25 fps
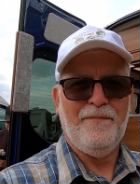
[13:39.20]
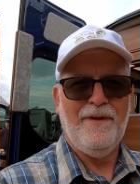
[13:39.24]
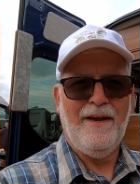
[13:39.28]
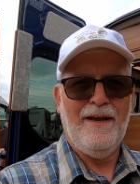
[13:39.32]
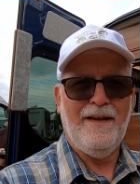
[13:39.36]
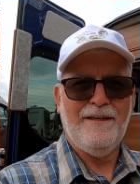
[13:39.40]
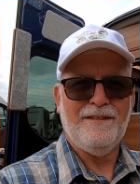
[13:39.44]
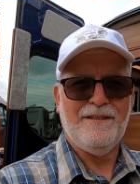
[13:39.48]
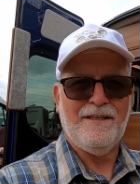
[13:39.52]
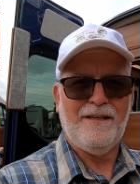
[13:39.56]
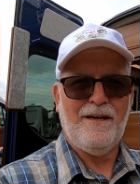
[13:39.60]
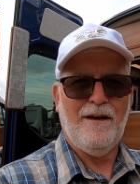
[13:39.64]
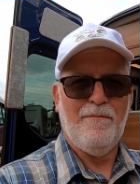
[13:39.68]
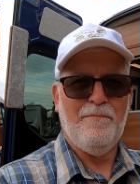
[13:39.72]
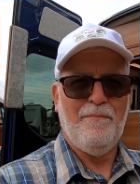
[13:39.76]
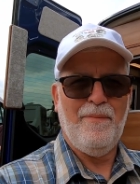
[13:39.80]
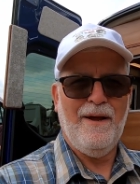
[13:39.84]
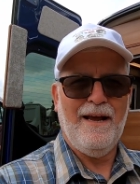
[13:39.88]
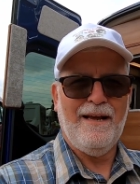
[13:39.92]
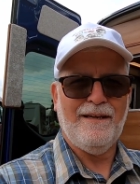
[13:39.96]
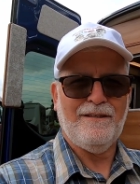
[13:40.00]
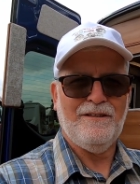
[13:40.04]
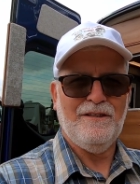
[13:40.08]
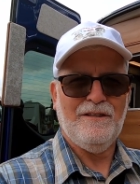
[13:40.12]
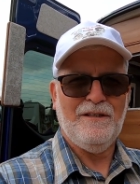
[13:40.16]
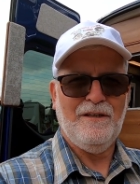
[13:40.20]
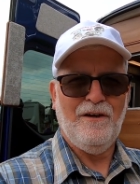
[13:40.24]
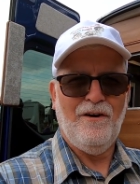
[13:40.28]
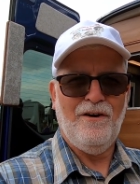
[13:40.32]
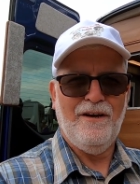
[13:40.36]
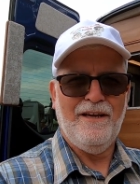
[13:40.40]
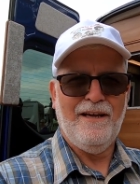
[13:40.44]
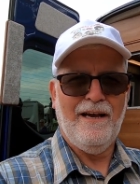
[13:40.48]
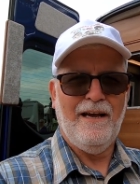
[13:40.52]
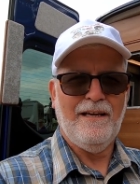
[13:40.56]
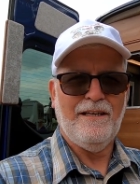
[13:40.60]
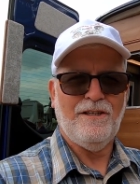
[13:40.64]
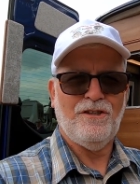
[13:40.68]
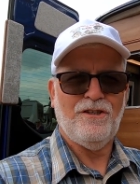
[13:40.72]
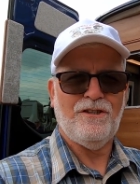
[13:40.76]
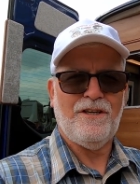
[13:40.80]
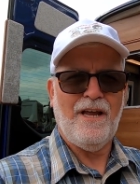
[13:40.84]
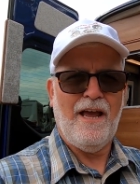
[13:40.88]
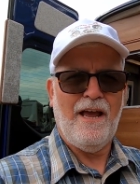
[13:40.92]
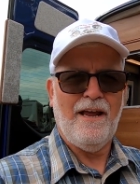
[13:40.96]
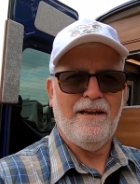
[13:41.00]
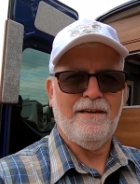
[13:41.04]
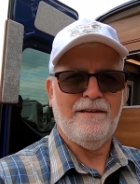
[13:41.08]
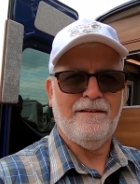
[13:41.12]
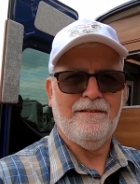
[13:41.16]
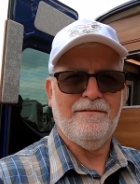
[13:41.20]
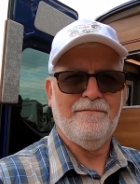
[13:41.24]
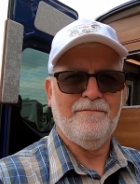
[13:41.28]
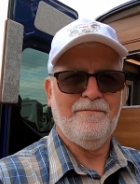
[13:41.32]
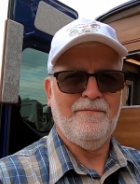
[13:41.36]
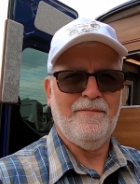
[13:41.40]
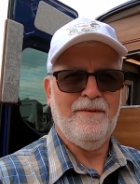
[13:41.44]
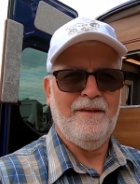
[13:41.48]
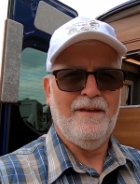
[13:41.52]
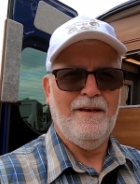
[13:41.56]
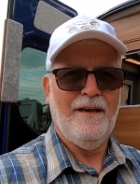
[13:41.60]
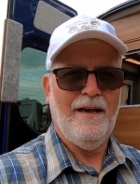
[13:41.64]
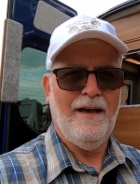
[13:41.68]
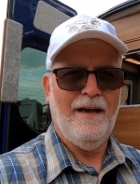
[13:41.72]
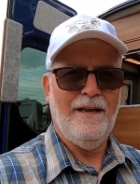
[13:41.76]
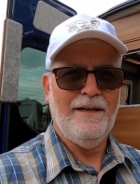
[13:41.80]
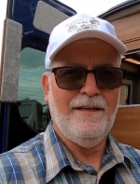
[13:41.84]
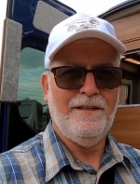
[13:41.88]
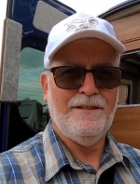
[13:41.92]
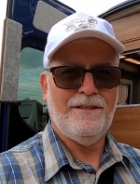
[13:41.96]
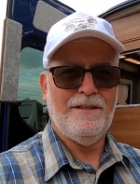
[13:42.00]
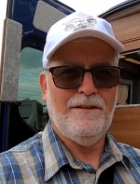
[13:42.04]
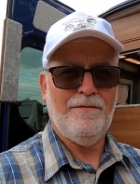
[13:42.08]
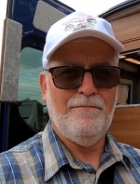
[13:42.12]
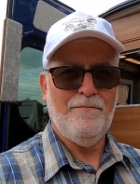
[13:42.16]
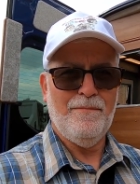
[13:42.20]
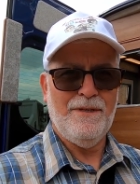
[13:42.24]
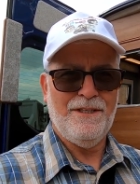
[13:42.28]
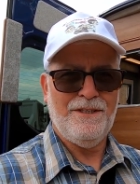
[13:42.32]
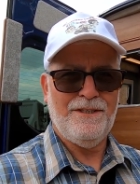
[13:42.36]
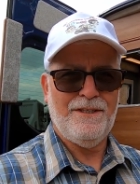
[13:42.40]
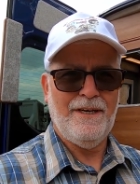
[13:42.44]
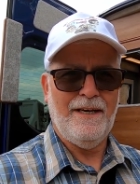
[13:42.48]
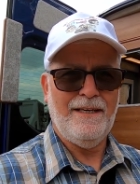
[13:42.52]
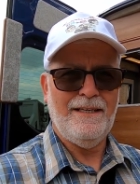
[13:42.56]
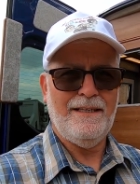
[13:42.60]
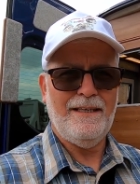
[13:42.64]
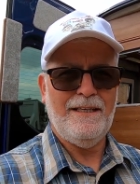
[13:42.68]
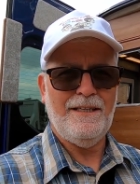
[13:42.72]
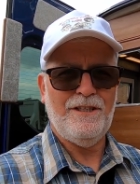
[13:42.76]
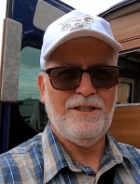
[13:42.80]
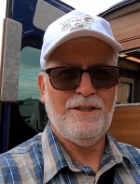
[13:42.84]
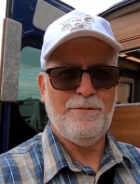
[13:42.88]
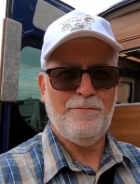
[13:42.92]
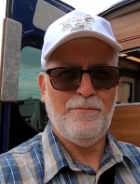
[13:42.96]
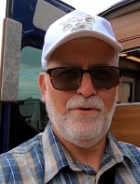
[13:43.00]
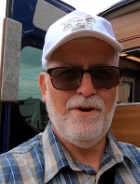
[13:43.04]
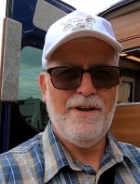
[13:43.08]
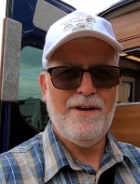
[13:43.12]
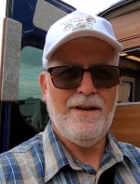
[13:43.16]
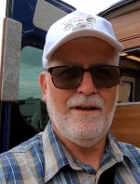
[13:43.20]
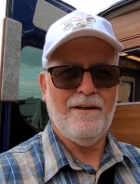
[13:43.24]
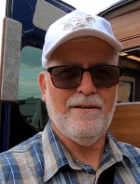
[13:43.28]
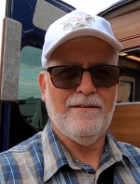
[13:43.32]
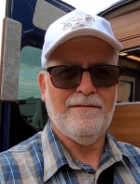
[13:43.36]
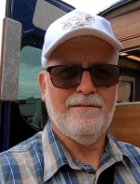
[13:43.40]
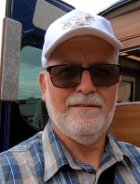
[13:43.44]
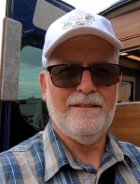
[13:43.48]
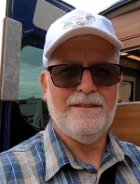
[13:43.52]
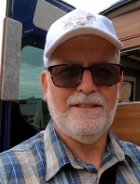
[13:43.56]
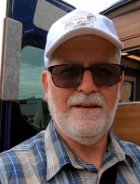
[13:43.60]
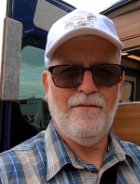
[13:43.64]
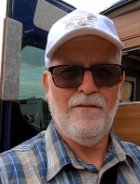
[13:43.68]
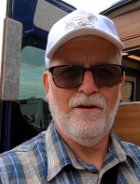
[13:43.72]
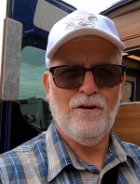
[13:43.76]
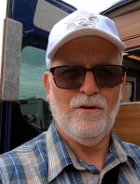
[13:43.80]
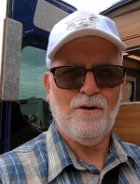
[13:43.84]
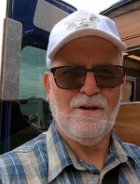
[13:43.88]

I had to come back to the IH stand. And there's a Mercedes Sprinter. Let's have a